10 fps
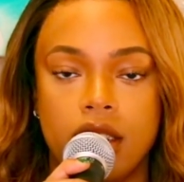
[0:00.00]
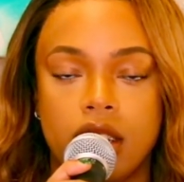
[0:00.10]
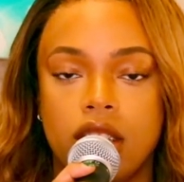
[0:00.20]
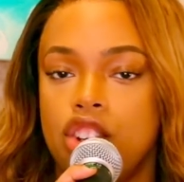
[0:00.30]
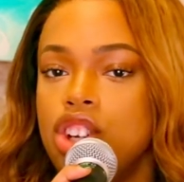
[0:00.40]
So
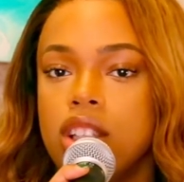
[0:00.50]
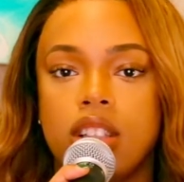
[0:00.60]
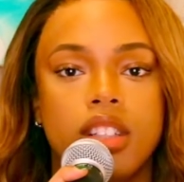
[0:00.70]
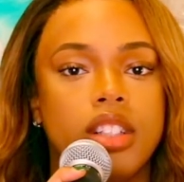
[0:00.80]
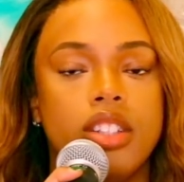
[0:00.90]
just
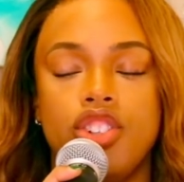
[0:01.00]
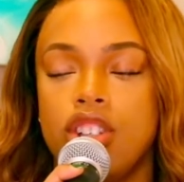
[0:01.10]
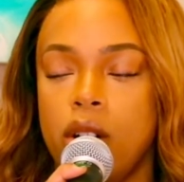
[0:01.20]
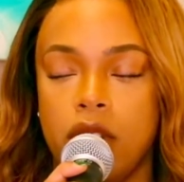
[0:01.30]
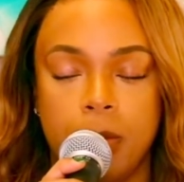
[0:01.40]
go
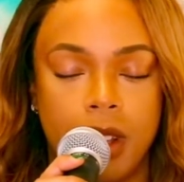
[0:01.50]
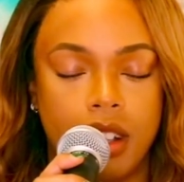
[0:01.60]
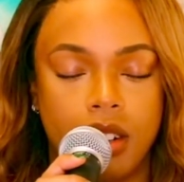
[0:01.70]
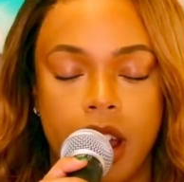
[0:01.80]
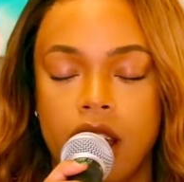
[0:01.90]
with me,
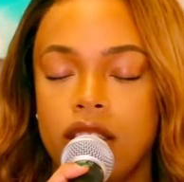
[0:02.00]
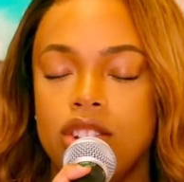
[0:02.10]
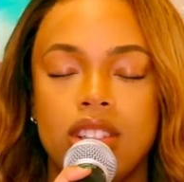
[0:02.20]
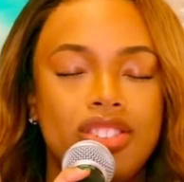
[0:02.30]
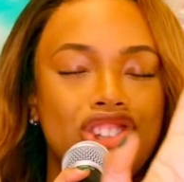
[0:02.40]
okay?
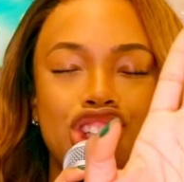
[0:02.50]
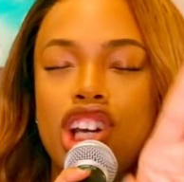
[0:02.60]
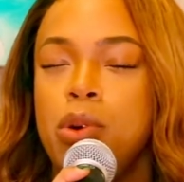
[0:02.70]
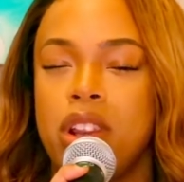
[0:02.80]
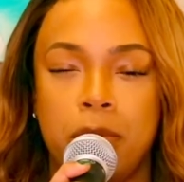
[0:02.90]
Just go
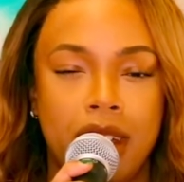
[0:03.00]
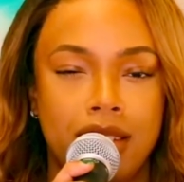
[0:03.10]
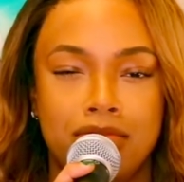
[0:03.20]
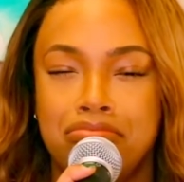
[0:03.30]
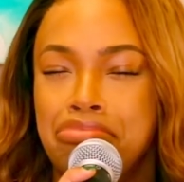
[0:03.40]
with me.
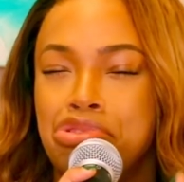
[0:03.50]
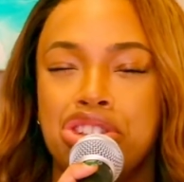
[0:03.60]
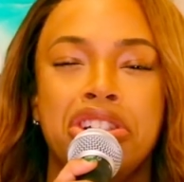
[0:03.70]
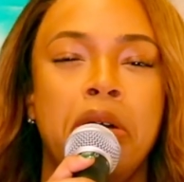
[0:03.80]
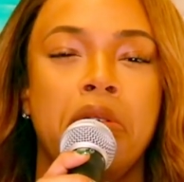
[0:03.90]
Just
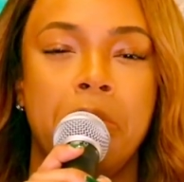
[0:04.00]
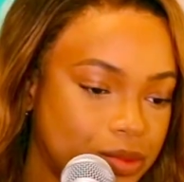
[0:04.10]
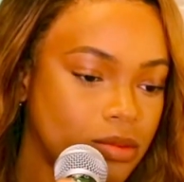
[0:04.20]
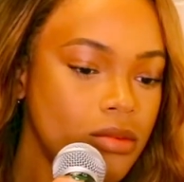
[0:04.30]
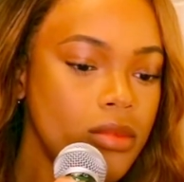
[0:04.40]
go with me.
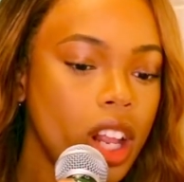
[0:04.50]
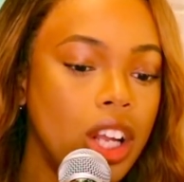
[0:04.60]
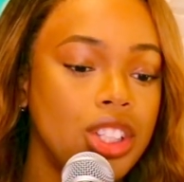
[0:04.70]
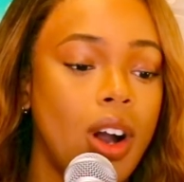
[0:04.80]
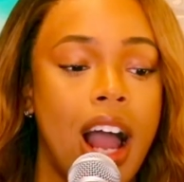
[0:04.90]
So
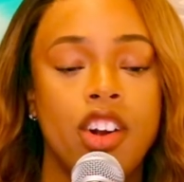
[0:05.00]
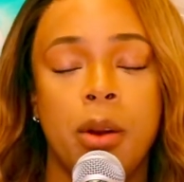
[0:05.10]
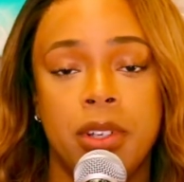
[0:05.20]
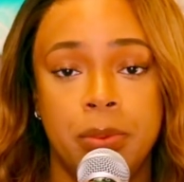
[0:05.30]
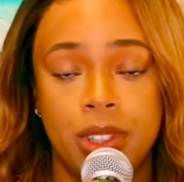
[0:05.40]
I grew up as
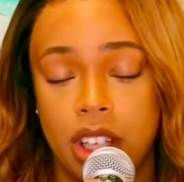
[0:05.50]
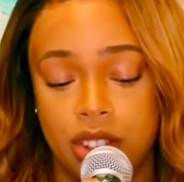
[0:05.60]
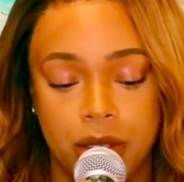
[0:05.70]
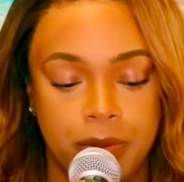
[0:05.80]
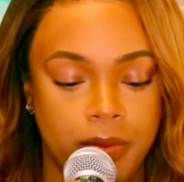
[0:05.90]
a musician.
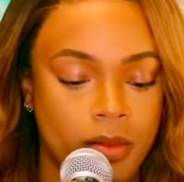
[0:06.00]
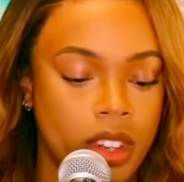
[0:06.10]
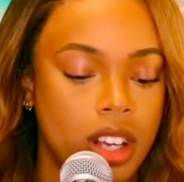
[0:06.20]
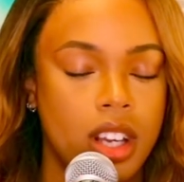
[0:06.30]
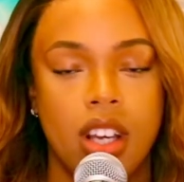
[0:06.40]

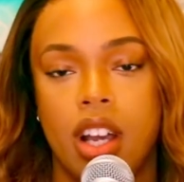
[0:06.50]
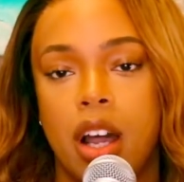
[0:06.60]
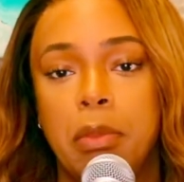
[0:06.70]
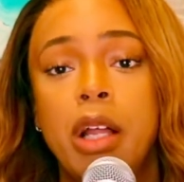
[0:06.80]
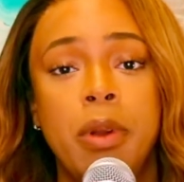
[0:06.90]

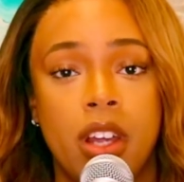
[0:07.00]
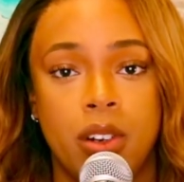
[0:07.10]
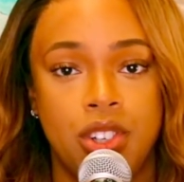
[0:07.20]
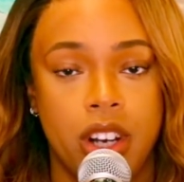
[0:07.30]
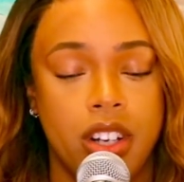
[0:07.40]
Played piano in
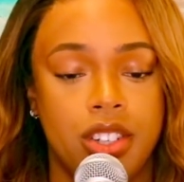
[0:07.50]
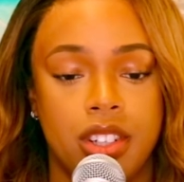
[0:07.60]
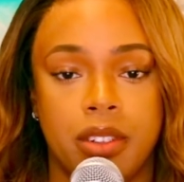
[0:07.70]
church.